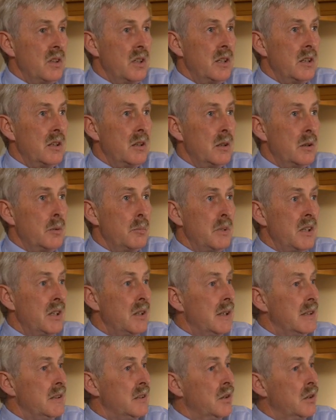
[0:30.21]
in the
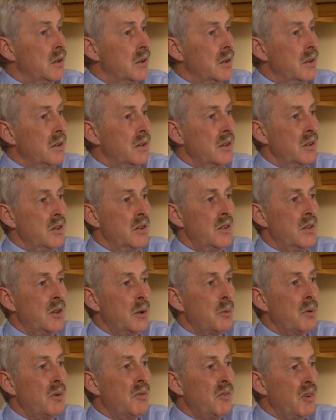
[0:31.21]
mid-1930s, there
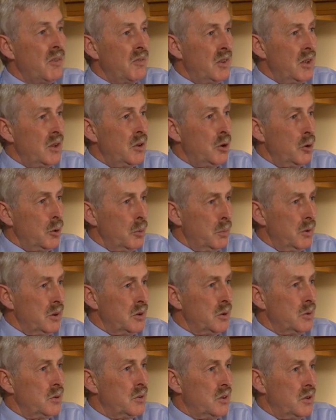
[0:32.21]
were 52
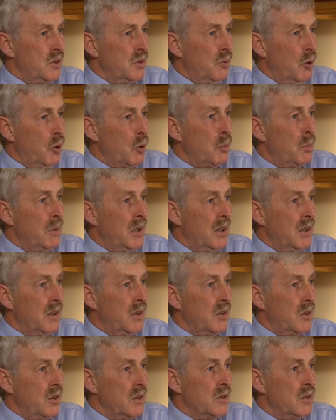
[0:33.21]
producers of oatmeal in
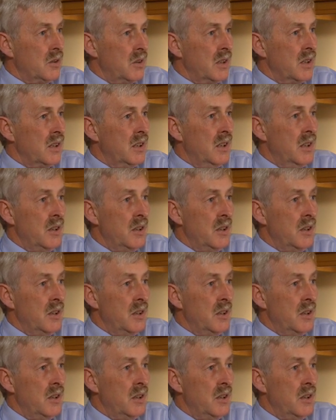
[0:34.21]
the country.